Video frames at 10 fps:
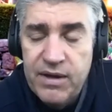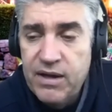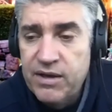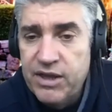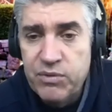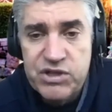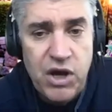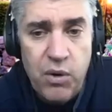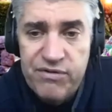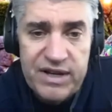There was
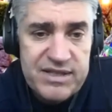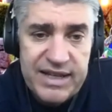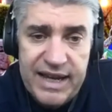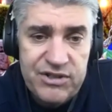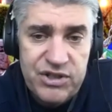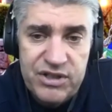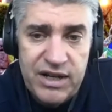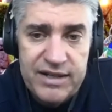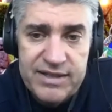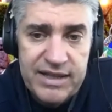no investigation done
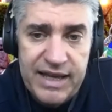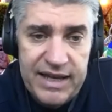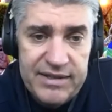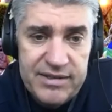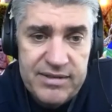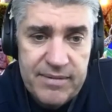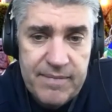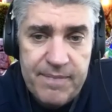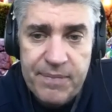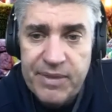into the case.
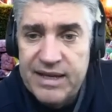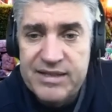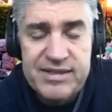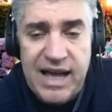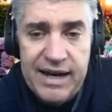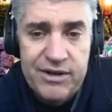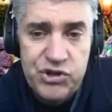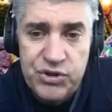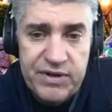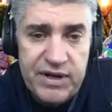He sat in a
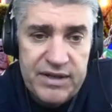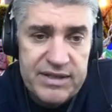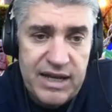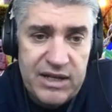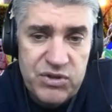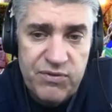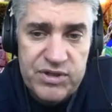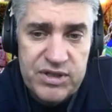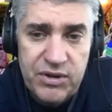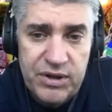juvenile detention
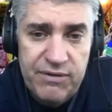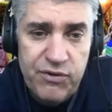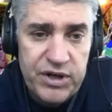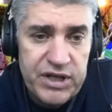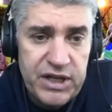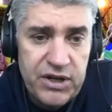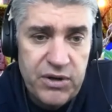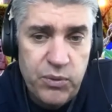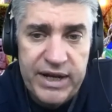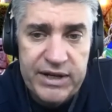facility for a year
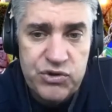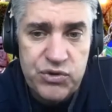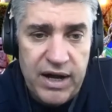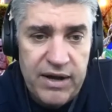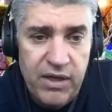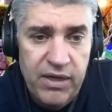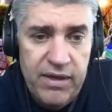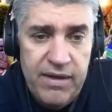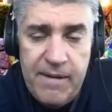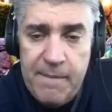awaiting trial.
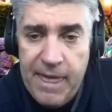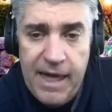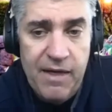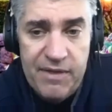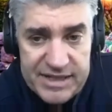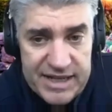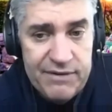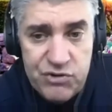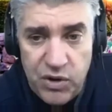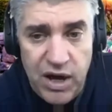And on the day
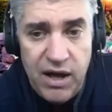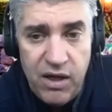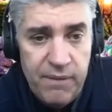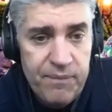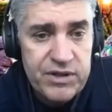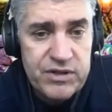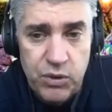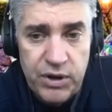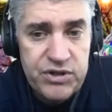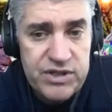of trial, his
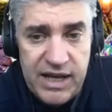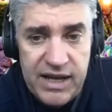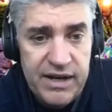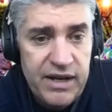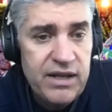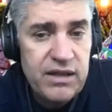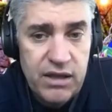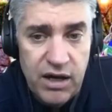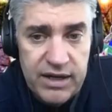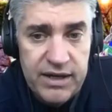lawyer said,
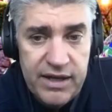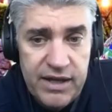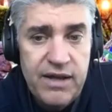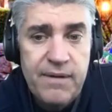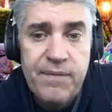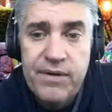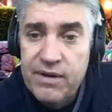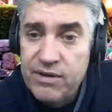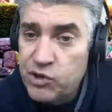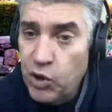look,
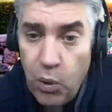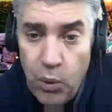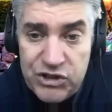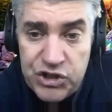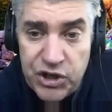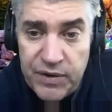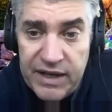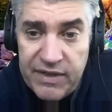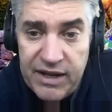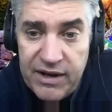it's an all-white jury
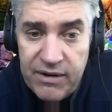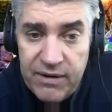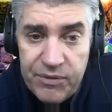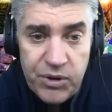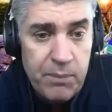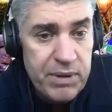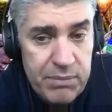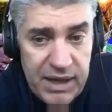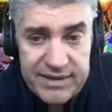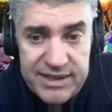in there. You're a big
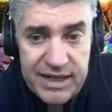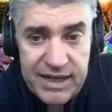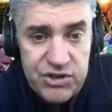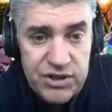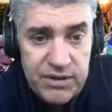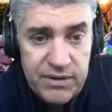black teenager.